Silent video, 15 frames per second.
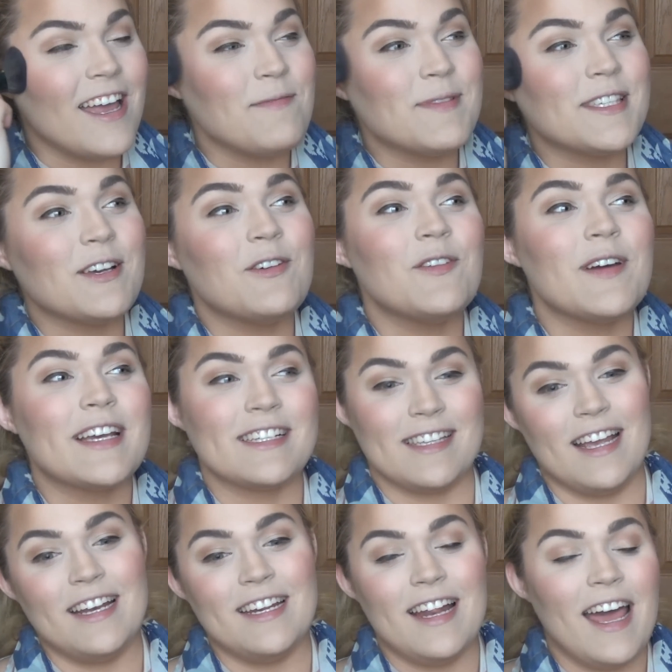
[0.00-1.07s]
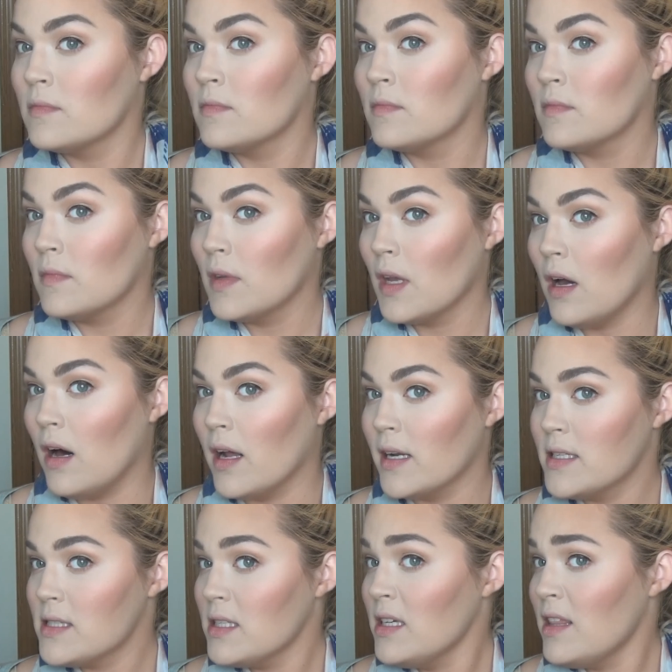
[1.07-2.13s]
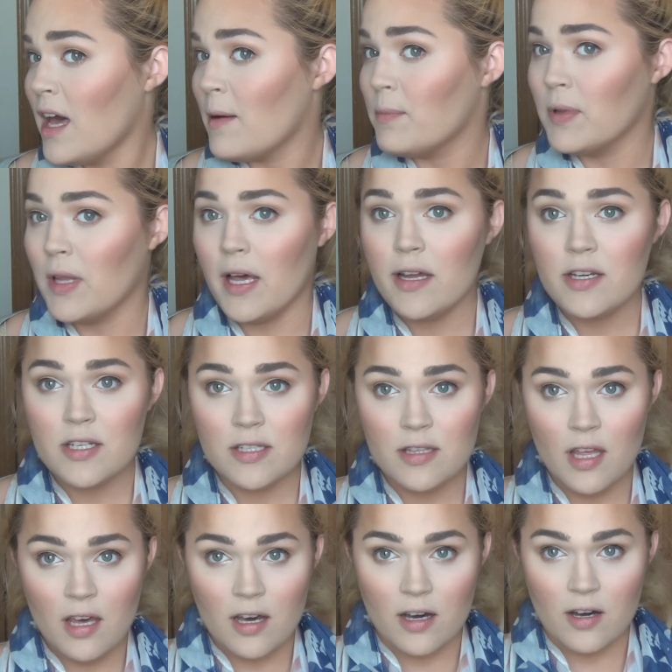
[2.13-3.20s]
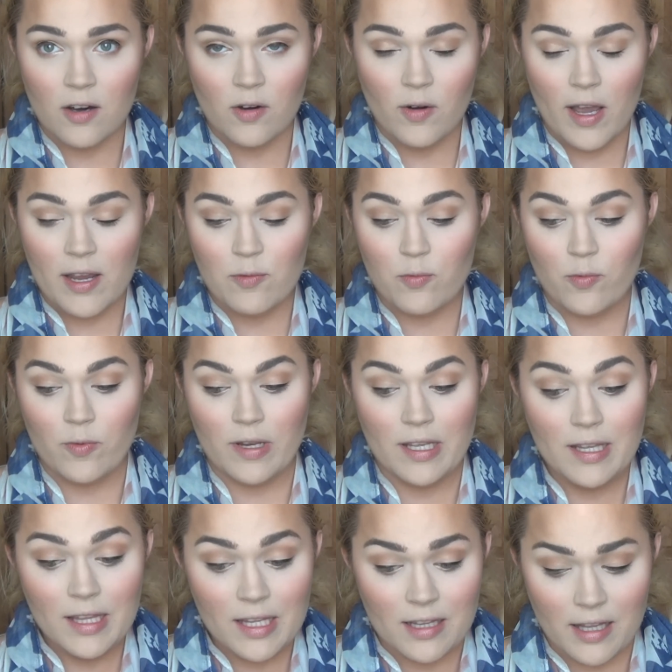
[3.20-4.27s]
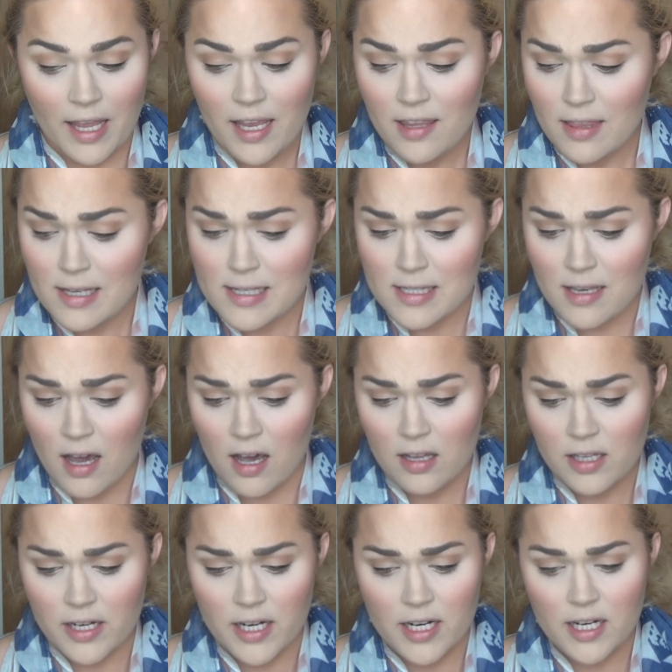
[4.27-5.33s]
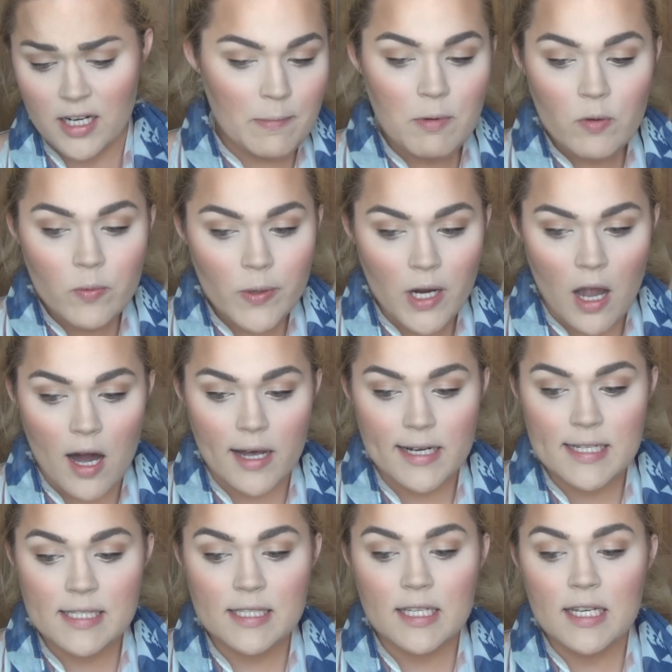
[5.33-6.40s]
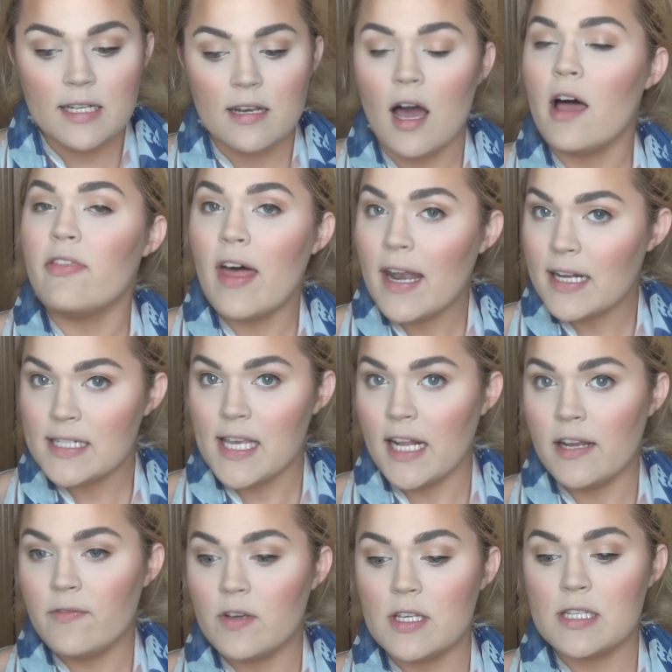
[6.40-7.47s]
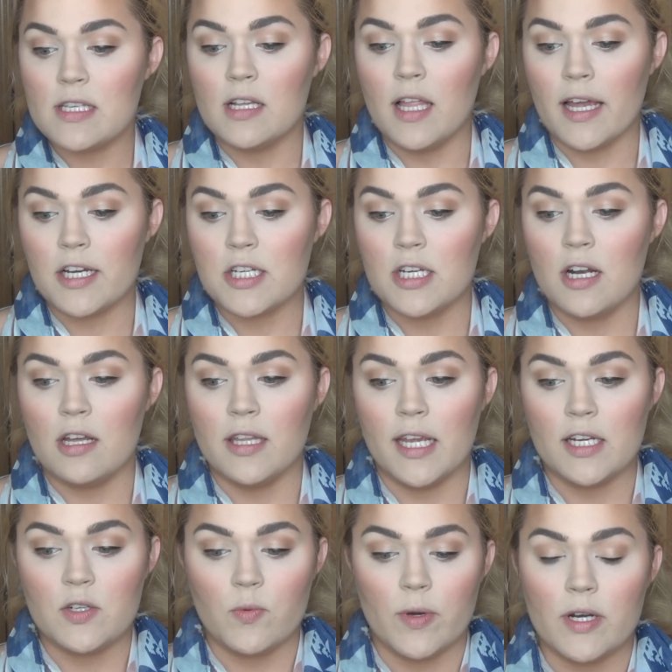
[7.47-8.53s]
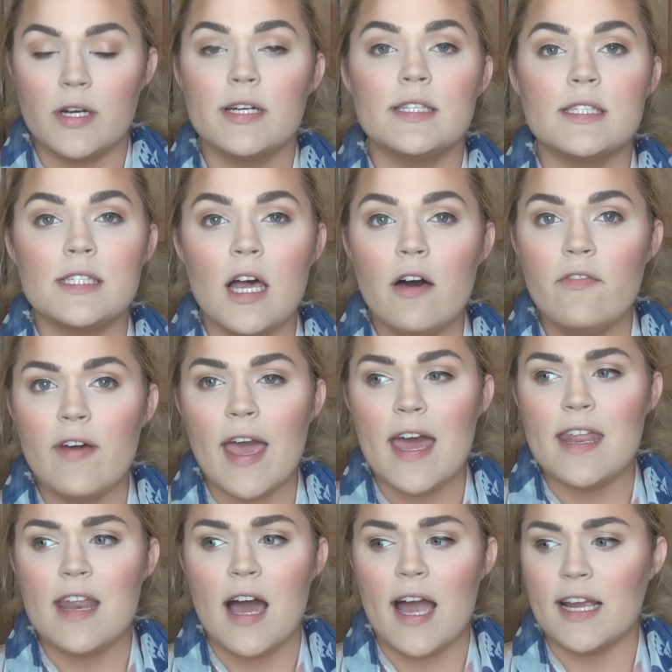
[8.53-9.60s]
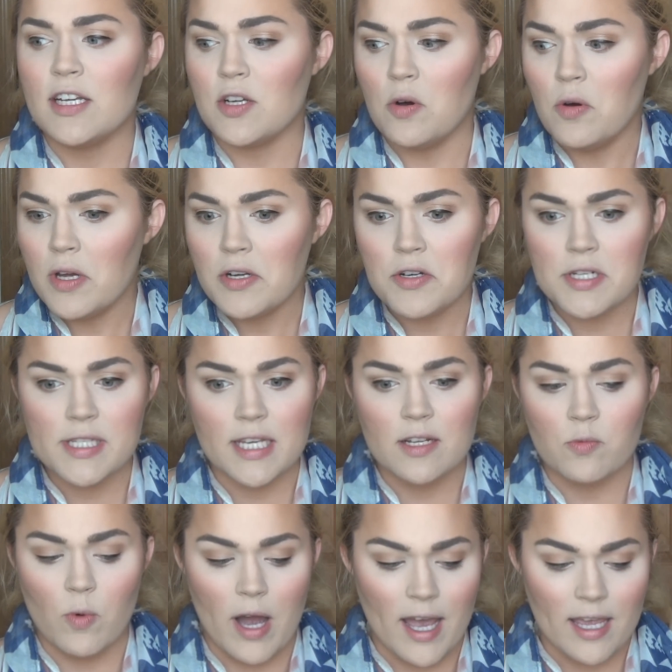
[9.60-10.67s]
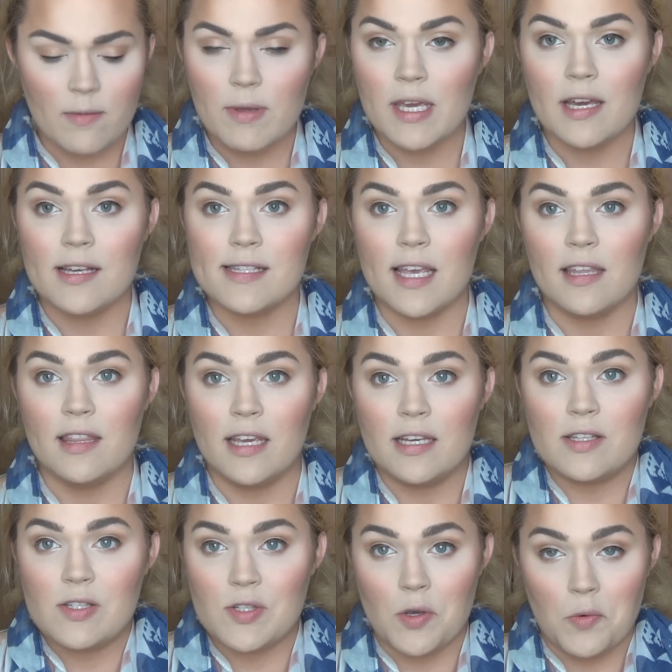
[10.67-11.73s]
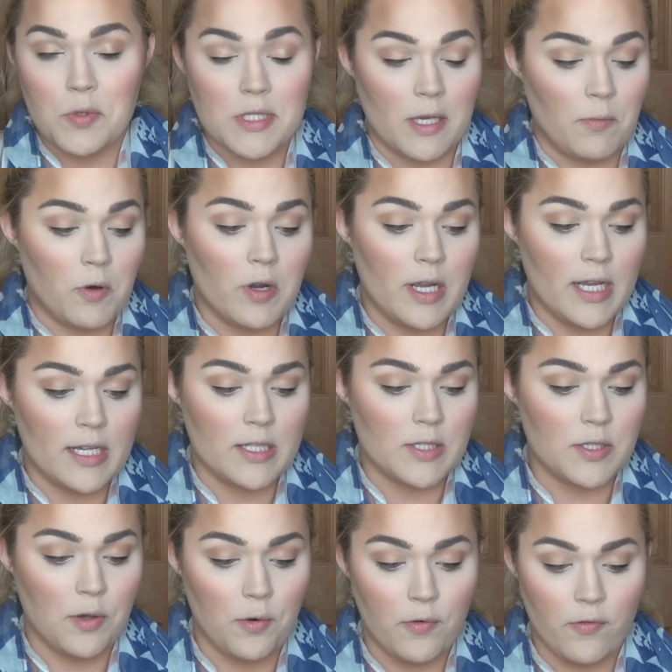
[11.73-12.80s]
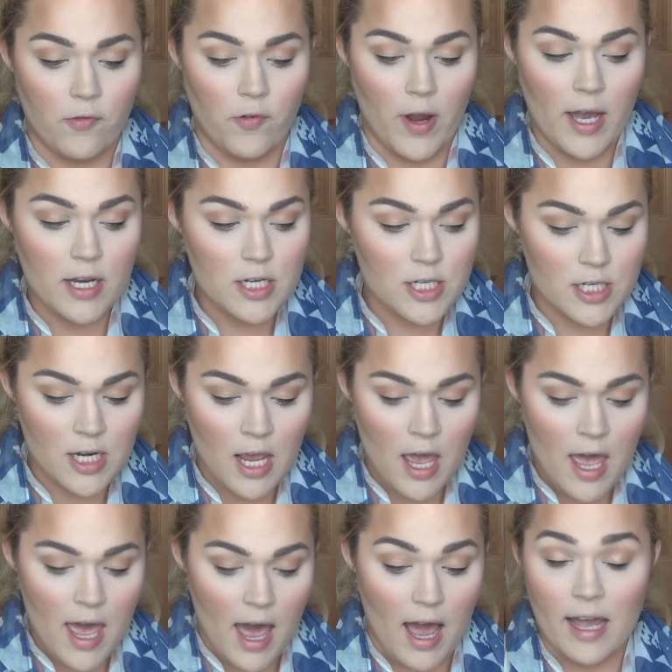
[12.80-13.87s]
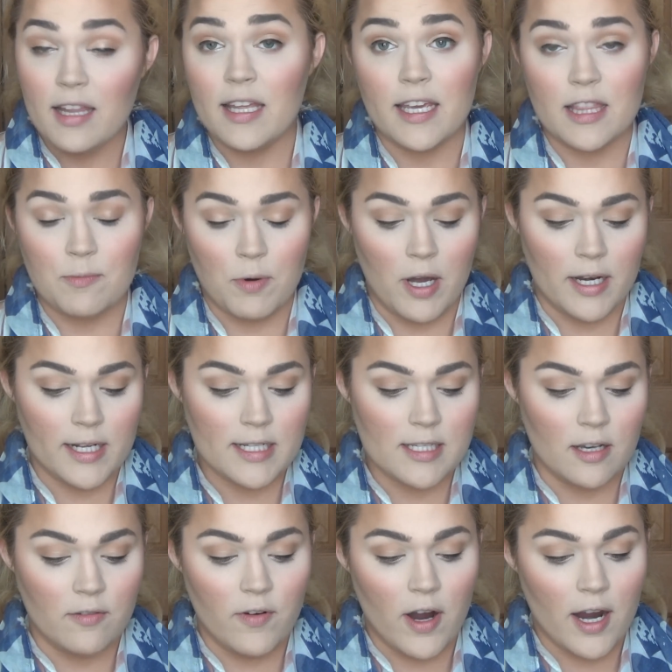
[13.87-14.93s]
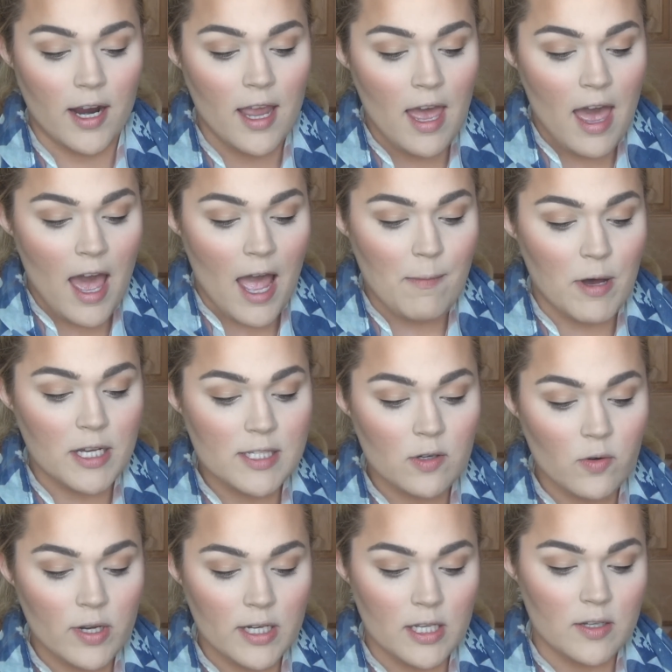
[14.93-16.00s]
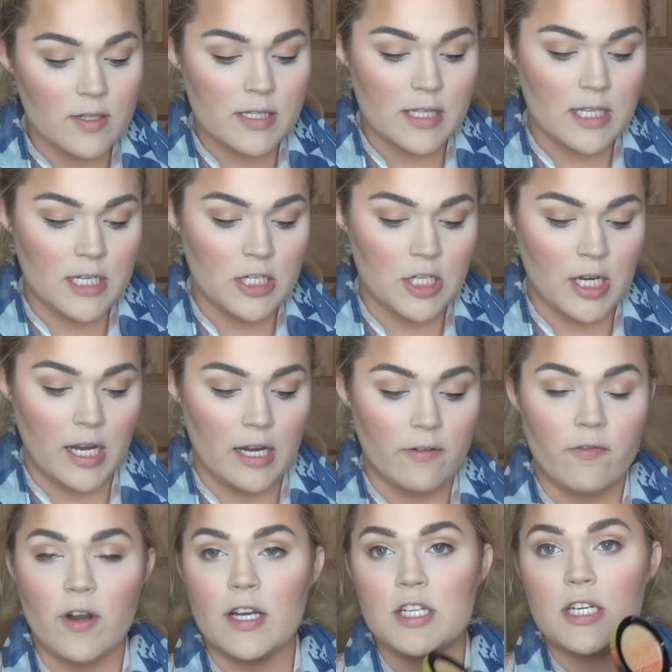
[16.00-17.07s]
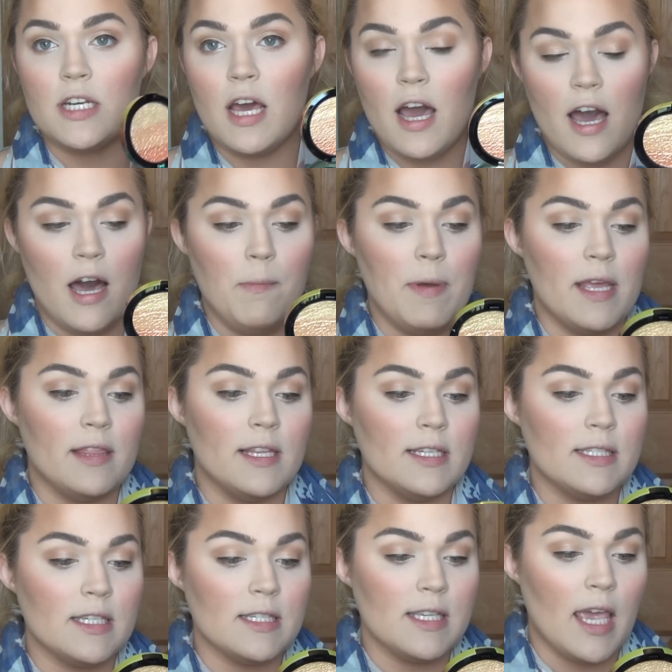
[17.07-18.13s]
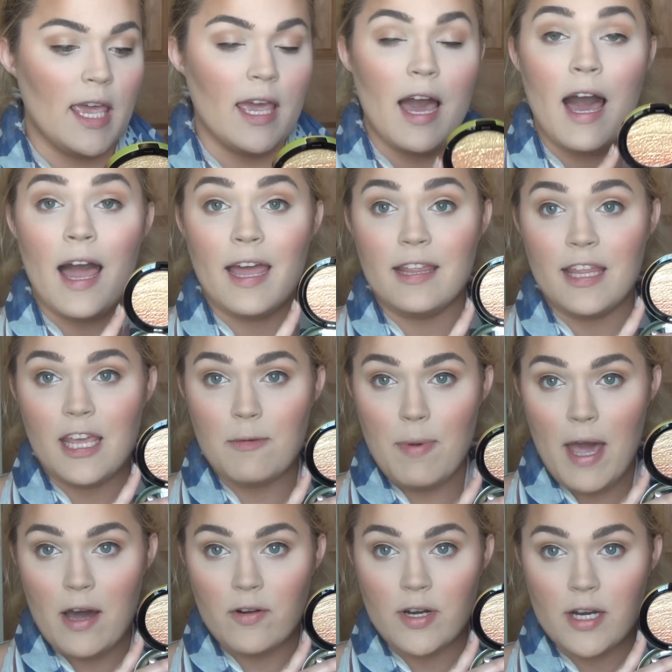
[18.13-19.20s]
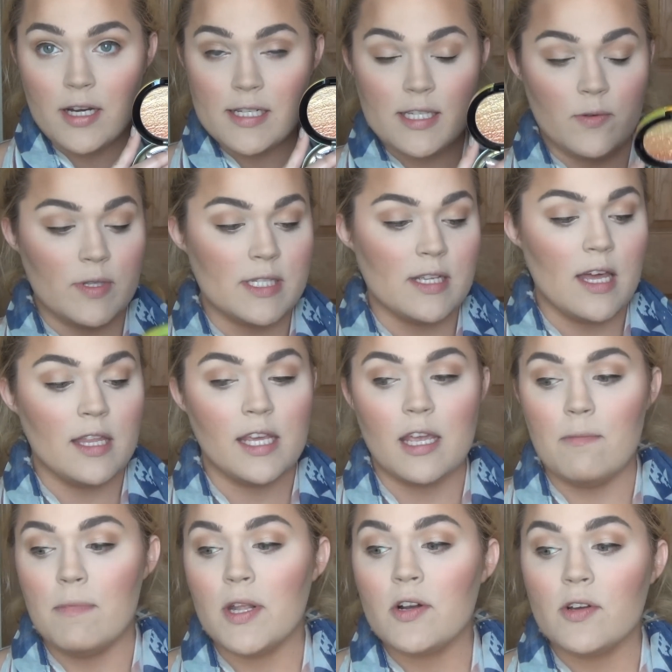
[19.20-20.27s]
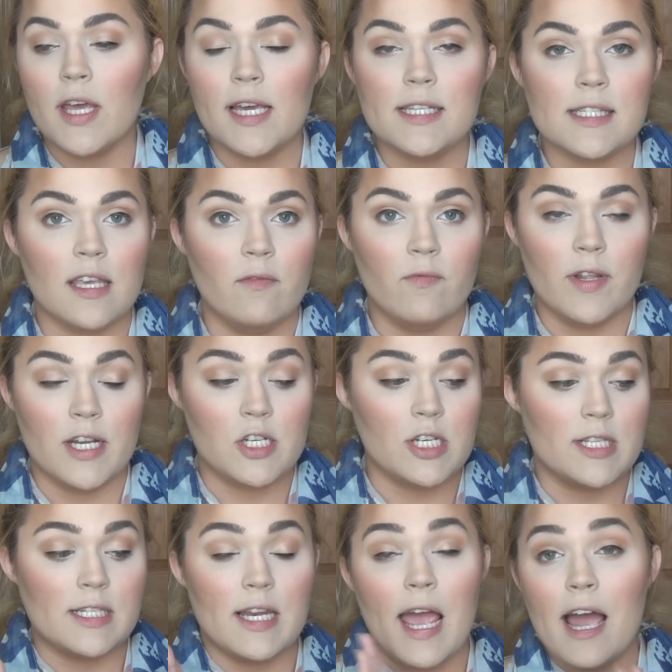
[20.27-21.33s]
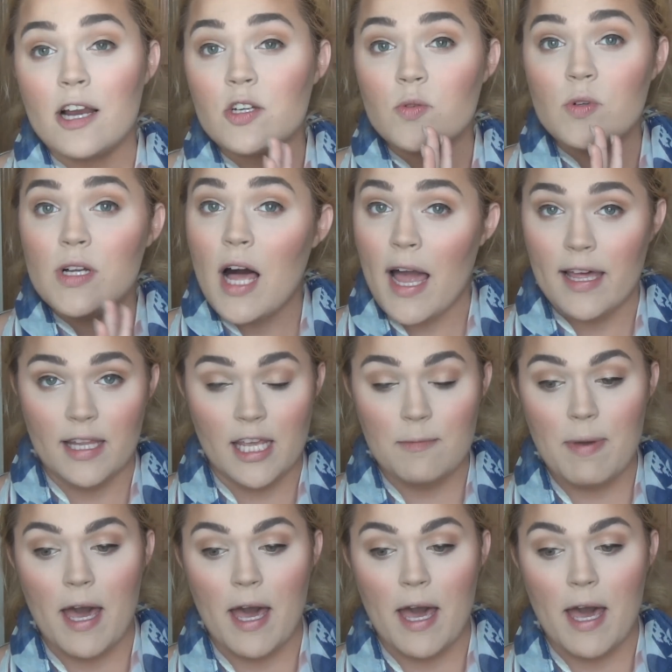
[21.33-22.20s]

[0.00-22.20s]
I'm so excited I Honestly, that blush though, I really like this color. People were honestly not that excited for this collection on like Twitter and stuff, and I don't understand why because I think it's so summery and so fresh. I like the product so far. I'm also going to use the shade Freshen Up, and this is a highlight powder, so it's not like a mineralized skin finish, it's an actual highlight